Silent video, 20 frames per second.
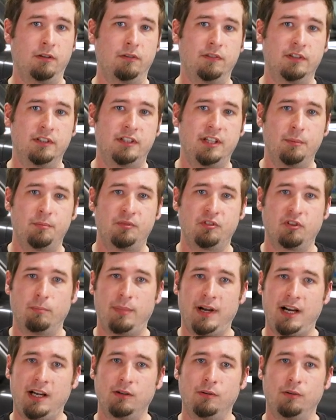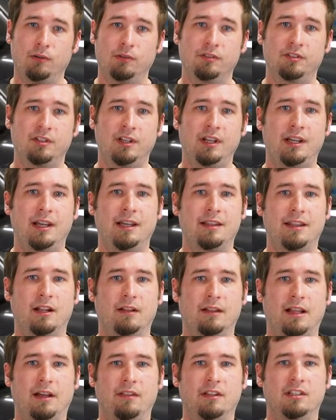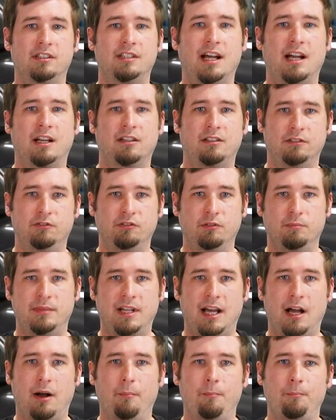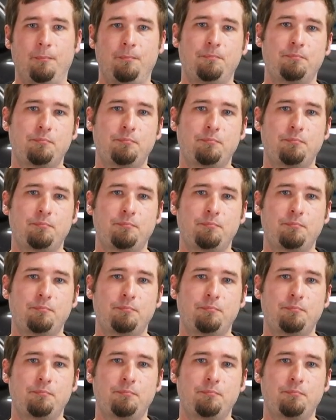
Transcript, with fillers: over dips or potholes that allow the shock to droop down.